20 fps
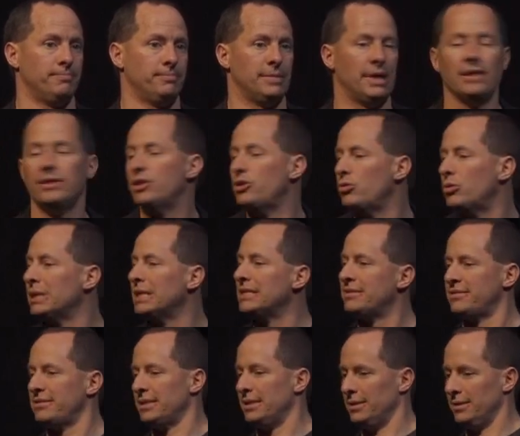And then you
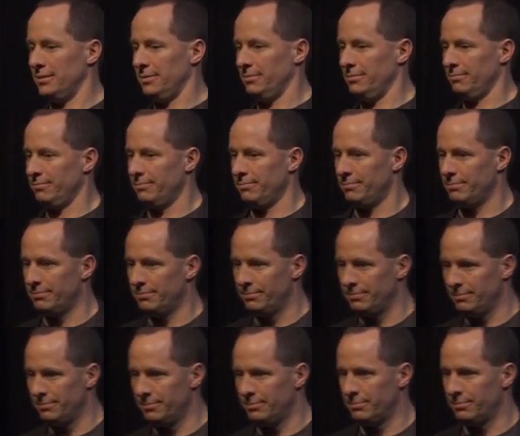listen,
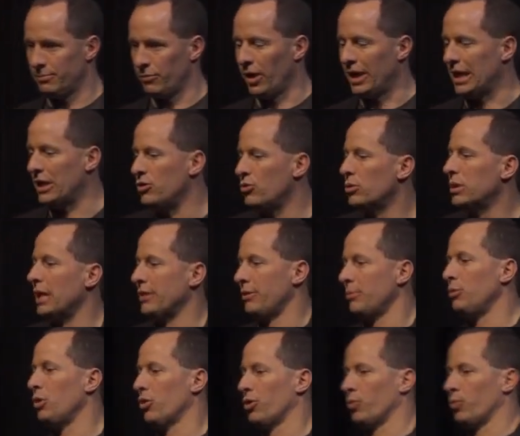right? And you let
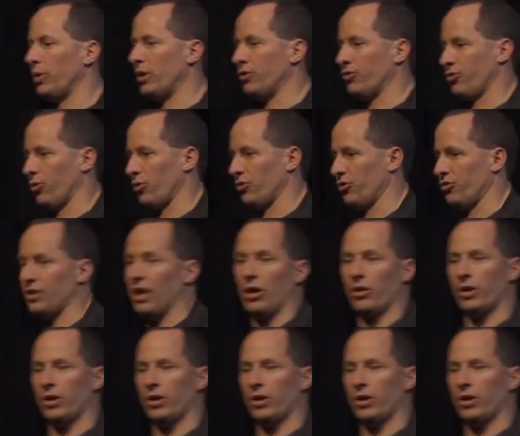them know the resources. Now,